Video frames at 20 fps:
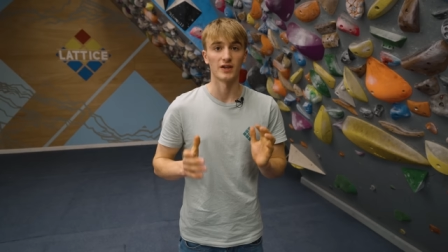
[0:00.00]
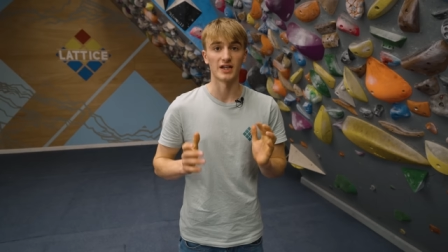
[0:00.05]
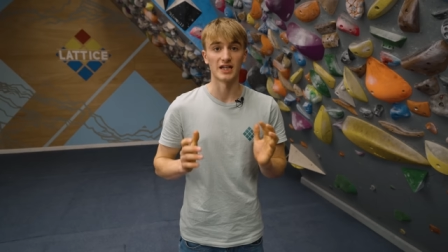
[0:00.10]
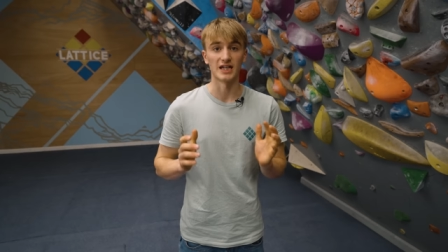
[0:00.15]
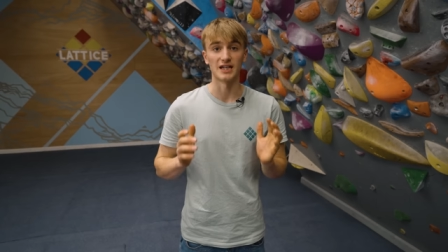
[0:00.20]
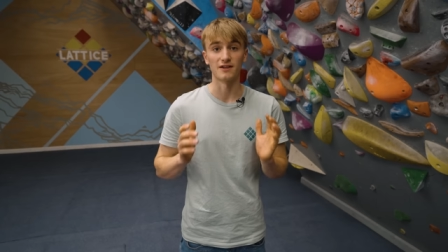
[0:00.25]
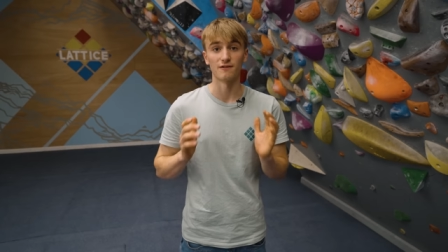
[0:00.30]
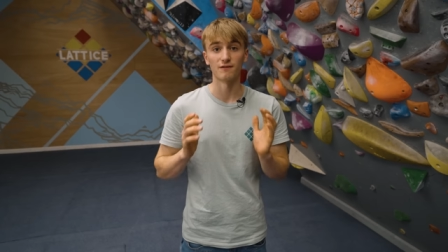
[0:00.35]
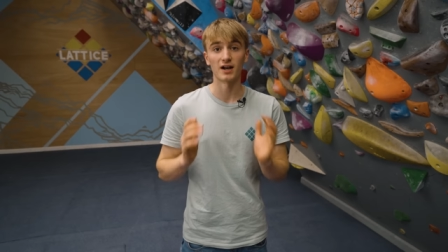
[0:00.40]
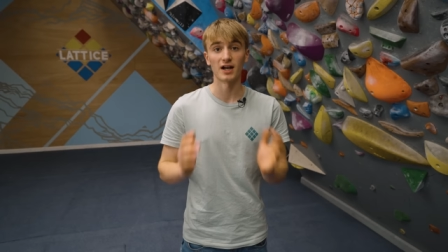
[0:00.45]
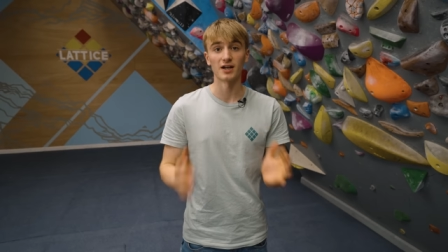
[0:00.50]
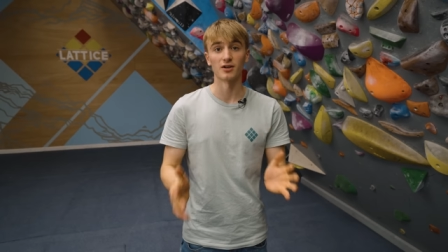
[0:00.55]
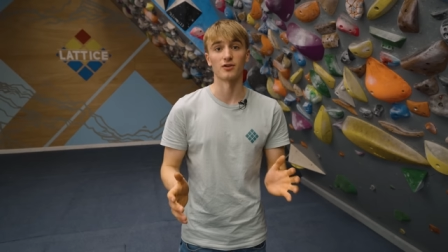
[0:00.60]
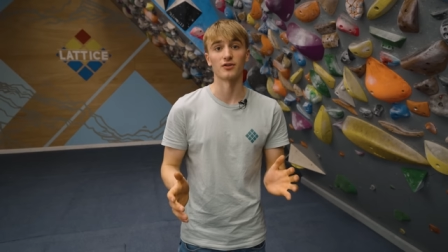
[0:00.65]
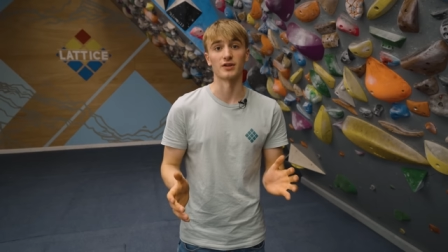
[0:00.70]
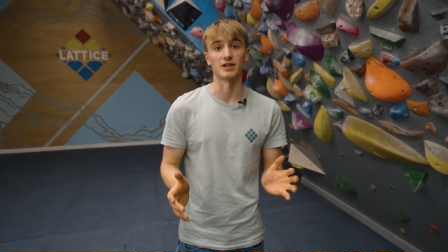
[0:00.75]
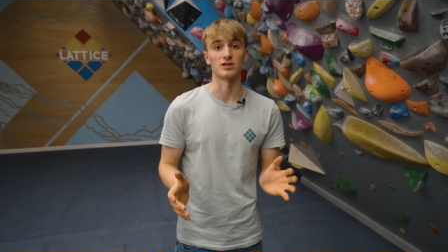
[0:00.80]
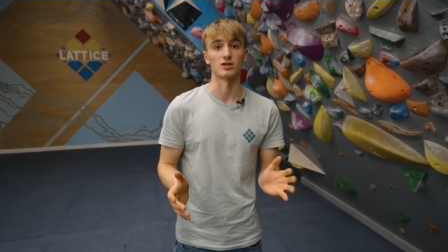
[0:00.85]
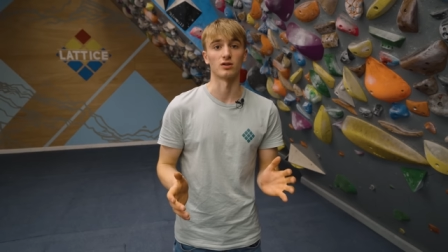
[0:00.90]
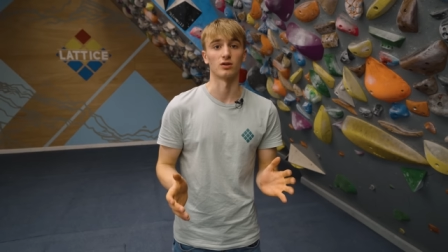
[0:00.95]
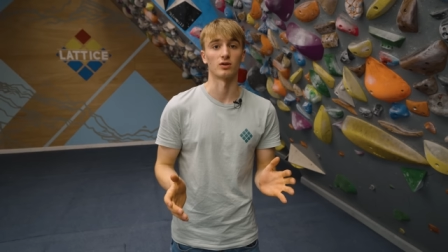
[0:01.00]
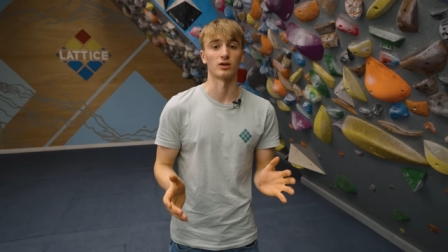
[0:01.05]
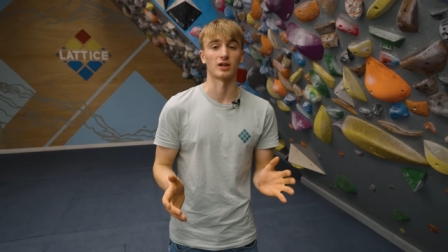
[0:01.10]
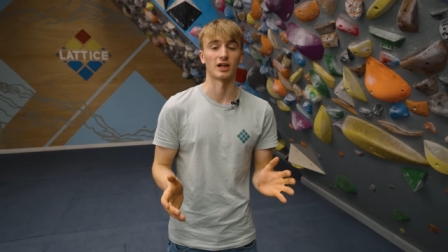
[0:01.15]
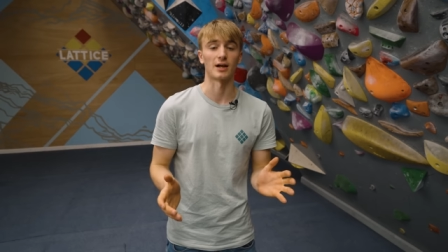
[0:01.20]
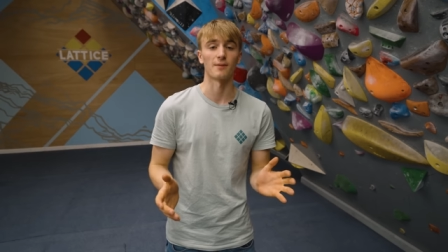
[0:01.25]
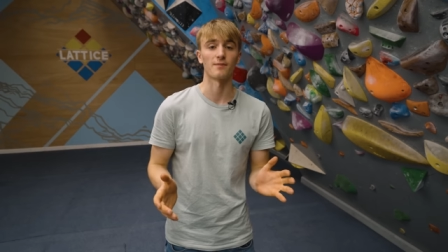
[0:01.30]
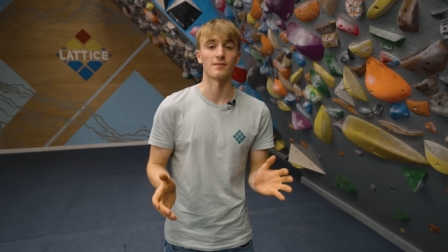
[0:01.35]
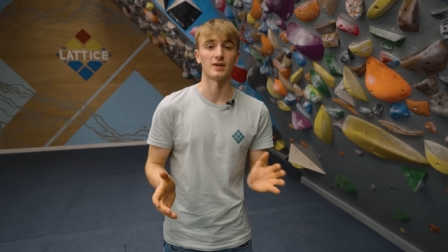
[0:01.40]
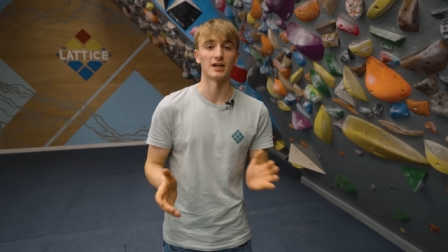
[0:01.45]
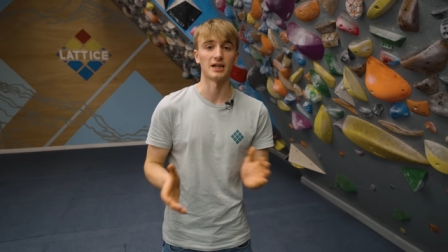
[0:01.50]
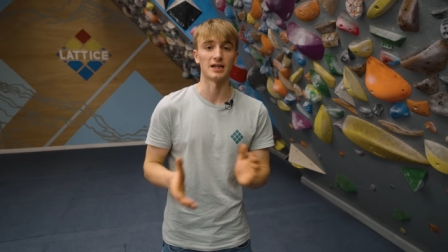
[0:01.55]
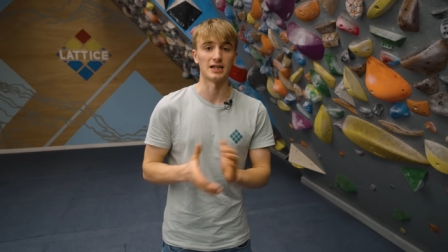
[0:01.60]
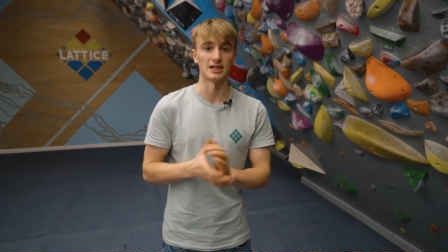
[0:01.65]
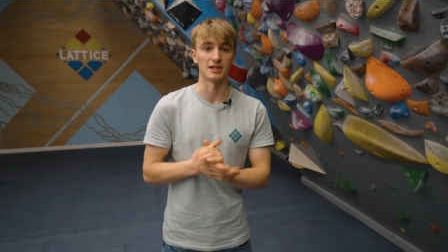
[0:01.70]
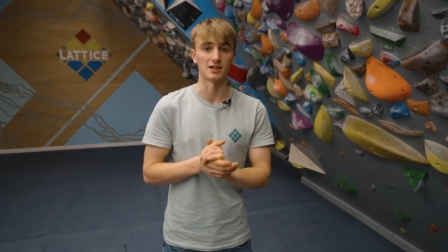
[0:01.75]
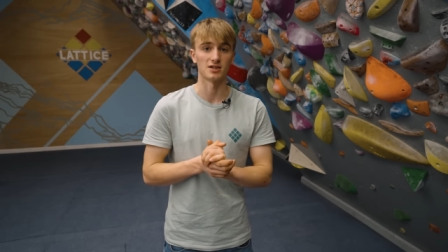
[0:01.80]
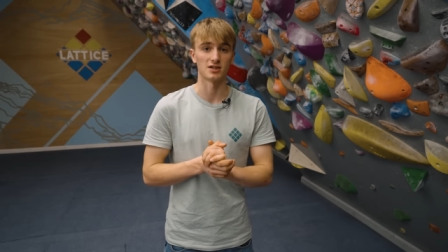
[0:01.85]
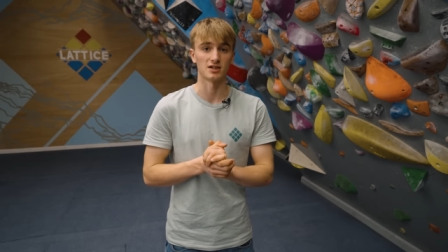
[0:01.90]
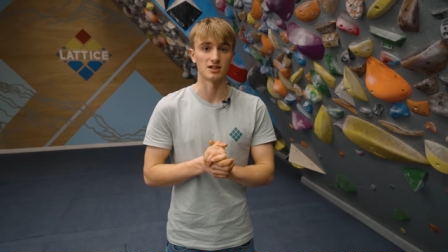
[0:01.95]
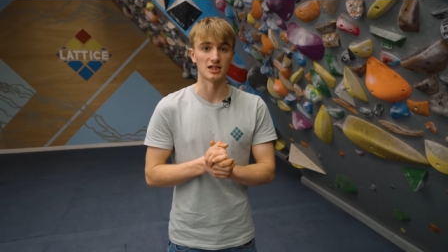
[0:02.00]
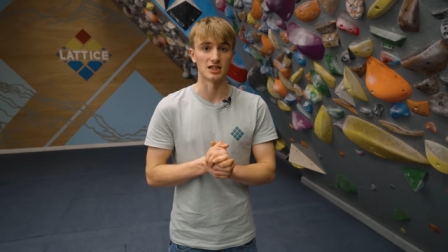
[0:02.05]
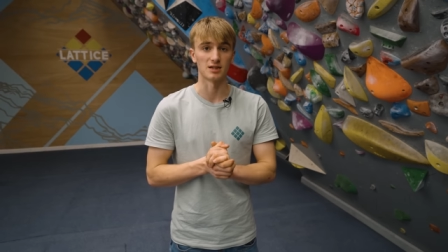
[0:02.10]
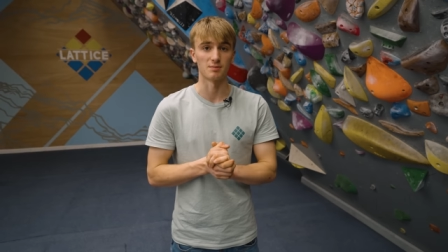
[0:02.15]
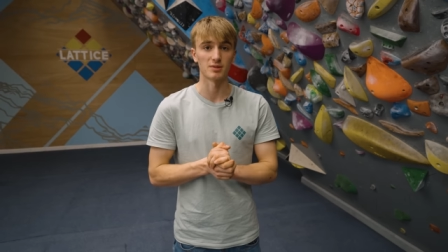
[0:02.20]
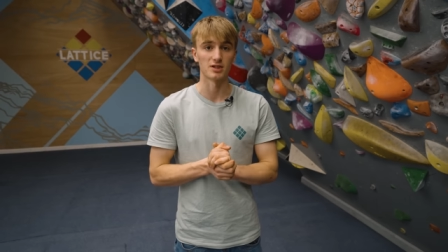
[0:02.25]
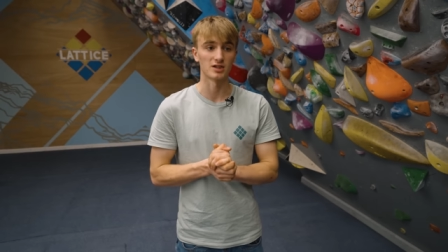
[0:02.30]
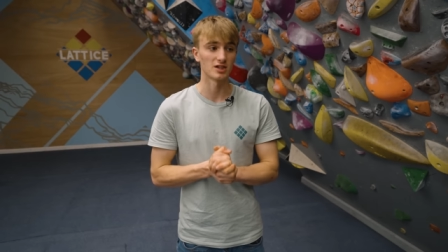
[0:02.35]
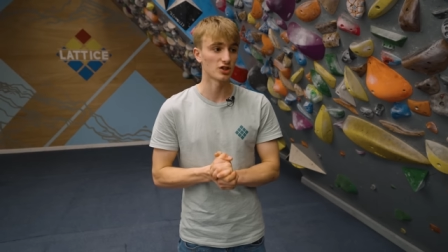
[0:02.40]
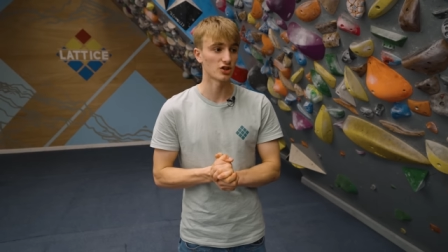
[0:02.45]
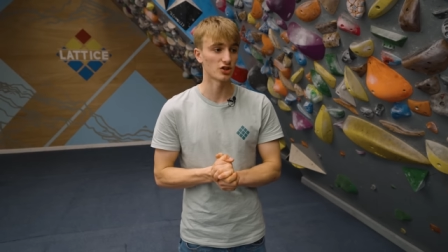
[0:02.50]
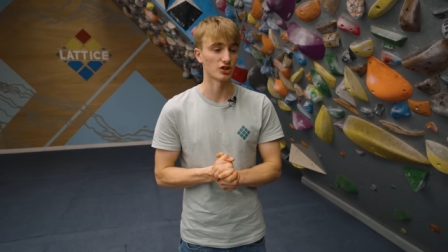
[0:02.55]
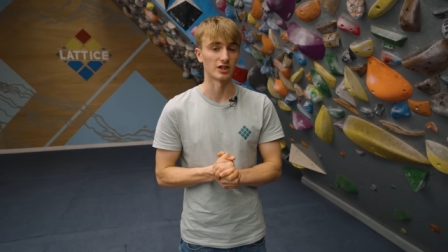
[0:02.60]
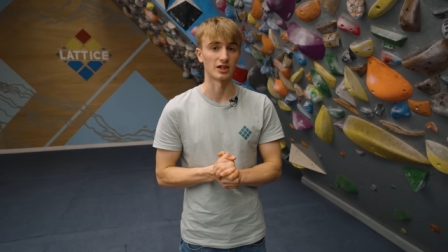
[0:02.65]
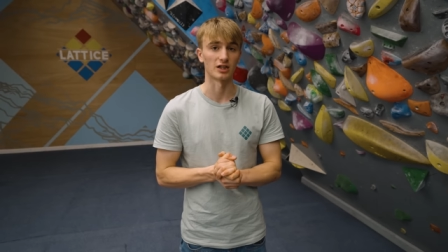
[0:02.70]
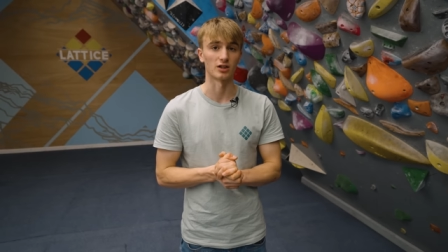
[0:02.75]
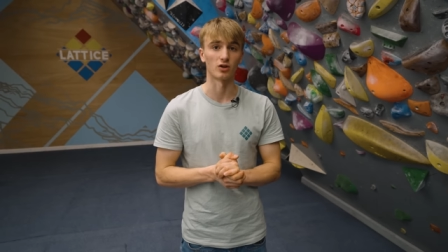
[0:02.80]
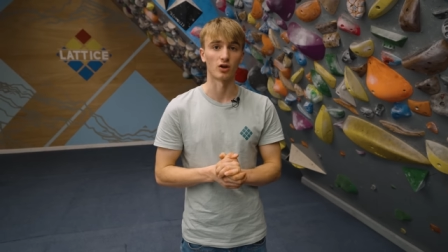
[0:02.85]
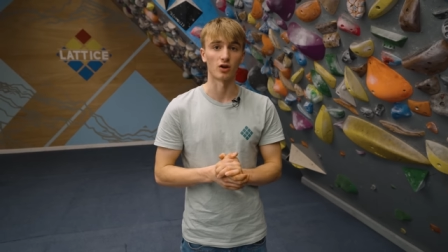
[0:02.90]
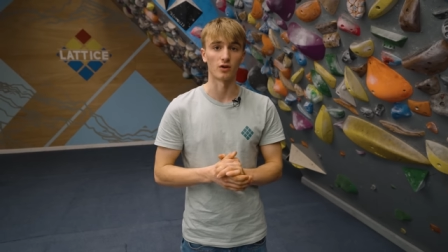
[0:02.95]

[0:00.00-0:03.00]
The final thing to look at is the positioning